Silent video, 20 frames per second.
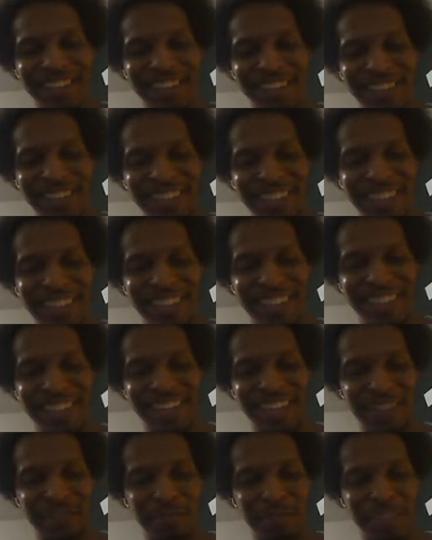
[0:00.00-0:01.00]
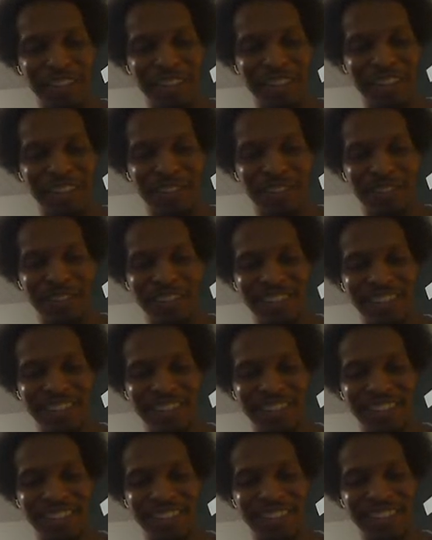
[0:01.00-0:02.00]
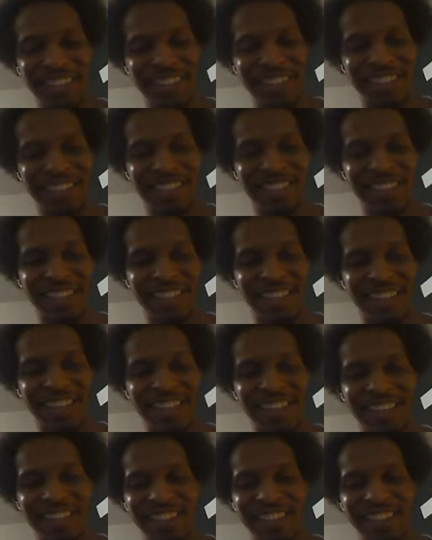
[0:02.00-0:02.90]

that was impressive. This guy.